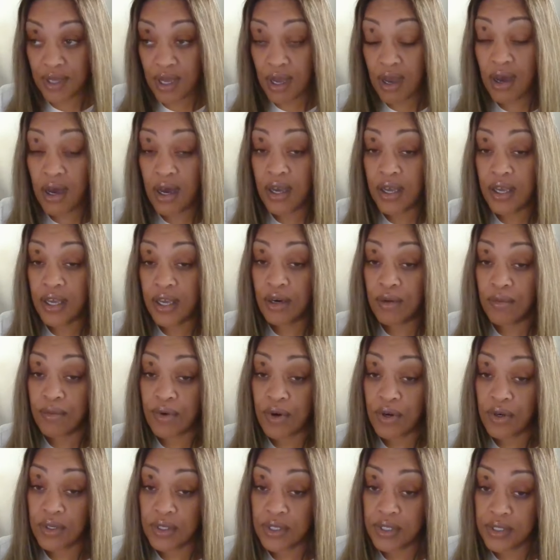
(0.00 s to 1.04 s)
game
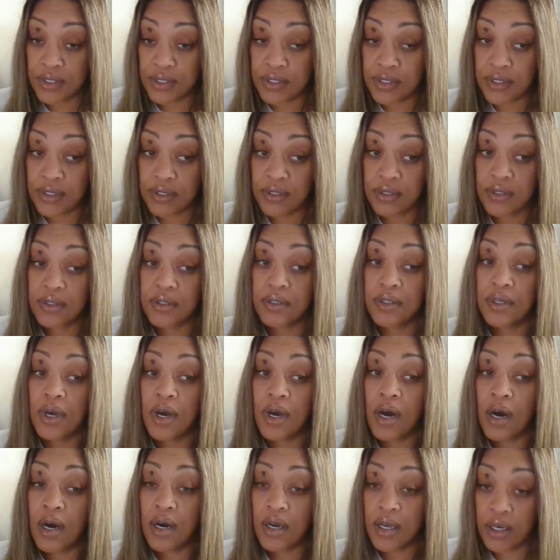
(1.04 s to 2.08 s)
changer.
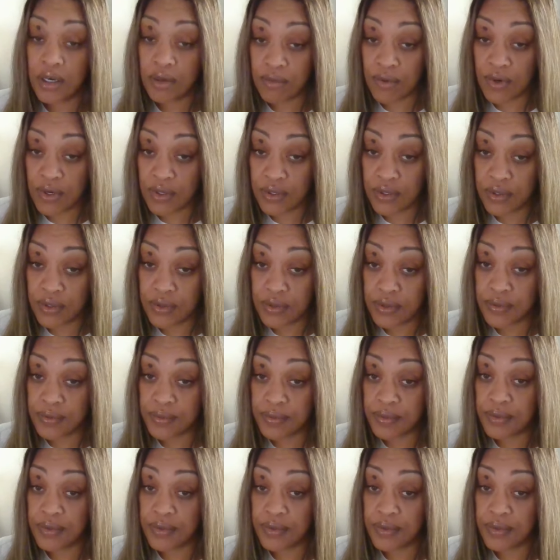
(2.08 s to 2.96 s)
all hell broke loose.